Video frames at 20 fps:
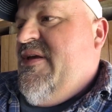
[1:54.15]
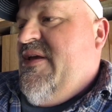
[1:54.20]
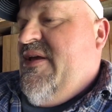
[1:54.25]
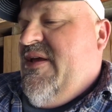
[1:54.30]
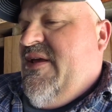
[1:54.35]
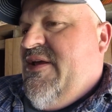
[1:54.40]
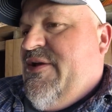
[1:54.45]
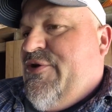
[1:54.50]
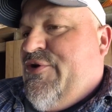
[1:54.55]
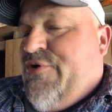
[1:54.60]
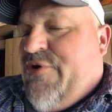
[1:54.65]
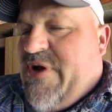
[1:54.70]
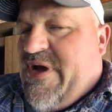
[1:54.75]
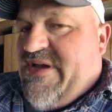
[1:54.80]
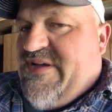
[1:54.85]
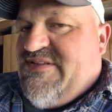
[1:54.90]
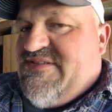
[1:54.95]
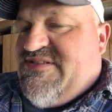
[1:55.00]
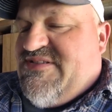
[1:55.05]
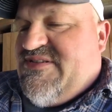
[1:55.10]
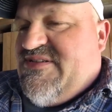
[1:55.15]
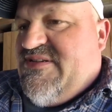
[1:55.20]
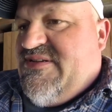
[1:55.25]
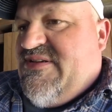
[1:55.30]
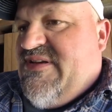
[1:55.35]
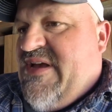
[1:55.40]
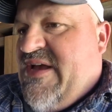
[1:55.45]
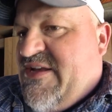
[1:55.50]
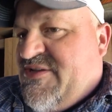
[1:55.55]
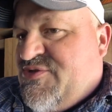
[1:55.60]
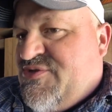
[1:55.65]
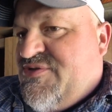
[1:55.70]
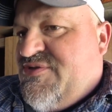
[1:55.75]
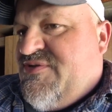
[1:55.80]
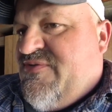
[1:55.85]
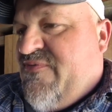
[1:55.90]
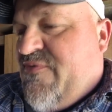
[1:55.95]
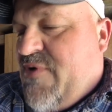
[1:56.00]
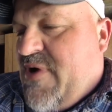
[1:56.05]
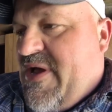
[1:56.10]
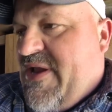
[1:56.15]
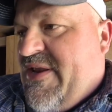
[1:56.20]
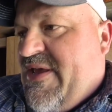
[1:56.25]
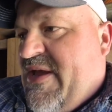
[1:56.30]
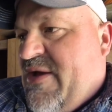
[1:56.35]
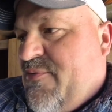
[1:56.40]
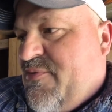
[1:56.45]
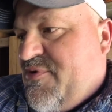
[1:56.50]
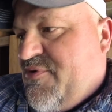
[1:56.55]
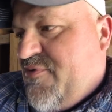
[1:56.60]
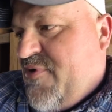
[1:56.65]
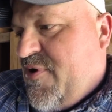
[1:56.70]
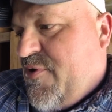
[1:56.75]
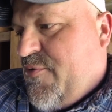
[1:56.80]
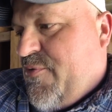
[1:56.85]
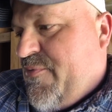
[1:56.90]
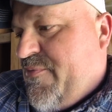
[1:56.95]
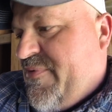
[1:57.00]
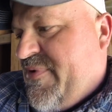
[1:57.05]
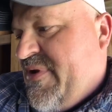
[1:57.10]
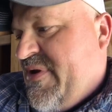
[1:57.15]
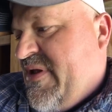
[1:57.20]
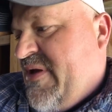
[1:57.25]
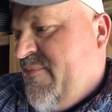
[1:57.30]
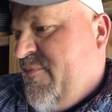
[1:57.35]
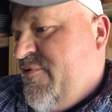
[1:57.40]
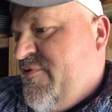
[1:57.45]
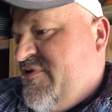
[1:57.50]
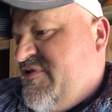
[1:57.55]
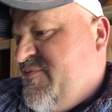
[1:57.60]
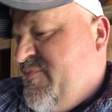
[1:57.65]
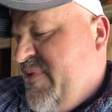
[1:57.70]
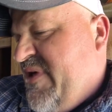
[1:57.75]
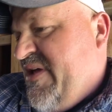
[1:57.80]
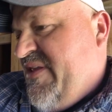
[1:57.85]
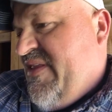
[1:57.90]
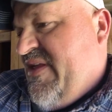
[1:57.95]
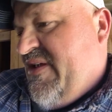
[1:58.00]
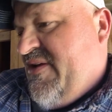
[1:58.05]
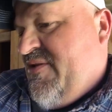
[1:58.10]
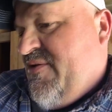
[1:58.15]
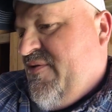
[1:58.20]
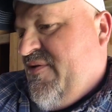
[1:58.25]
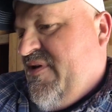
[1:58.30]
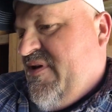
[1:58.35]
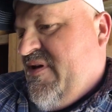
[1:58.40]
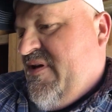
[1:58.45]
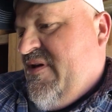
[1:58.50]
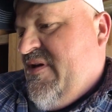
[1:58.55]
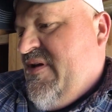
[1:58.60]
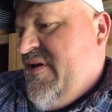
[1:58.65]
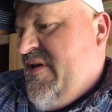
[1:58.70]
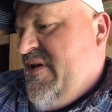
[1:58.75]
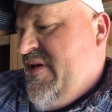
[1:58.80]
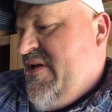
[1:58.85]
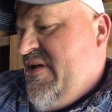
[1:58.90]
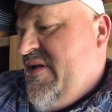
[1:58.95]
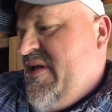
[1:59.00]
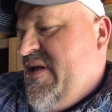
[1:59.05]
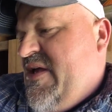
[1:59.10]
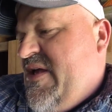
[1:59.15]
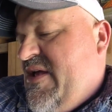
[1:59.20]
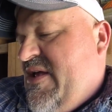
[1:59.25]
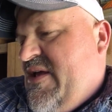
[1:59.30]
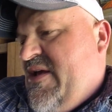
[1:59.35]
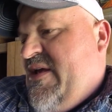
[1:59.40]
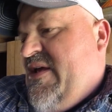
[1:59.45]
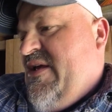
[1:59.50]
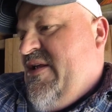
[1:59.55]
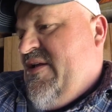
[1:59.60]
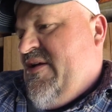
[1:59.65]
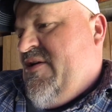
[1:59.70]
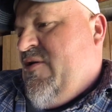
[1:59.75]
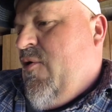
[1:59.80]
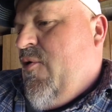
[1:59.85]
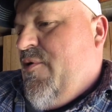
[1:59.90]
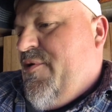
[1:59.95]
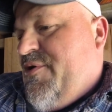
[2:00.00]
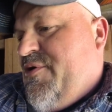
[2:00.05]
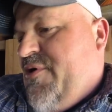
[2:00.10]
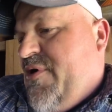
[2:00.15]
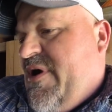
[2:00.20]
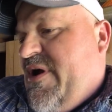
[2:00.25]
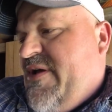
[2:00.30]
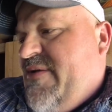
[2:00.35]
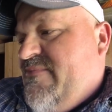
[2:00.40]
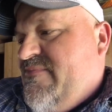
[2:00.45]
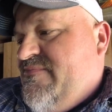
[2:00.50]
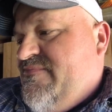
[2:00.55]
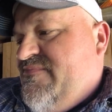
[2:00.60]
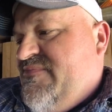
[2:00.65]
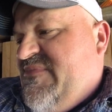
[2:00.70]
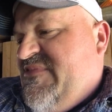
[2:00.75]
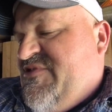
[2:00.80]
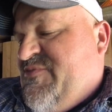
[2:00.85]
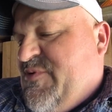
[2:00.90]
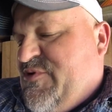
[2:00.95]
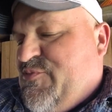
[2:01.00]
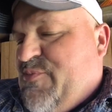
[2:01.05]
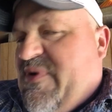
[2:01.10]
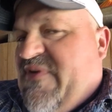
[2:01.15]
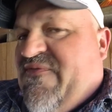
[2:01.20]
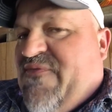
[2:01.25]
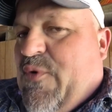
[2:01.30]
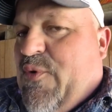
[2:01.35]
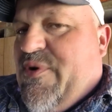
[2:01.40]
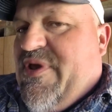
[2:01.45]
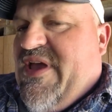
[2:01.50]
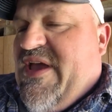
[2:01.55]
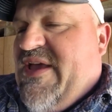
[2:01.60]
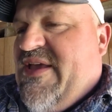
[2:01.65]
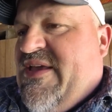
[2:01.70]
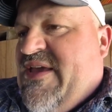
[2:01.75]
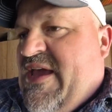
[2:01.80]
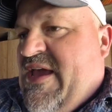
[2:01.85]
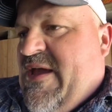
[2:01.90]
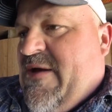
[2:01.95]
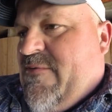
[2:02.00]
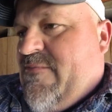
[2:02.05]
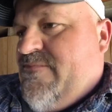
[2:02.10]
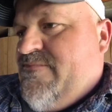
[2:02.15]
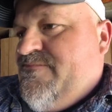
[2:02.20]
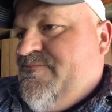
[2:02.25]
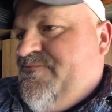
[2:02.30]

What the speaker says: in crates, that's the variety I would grow, and I'm gonna explain that to you. In a corn crate, it's supposed to be a 48 count,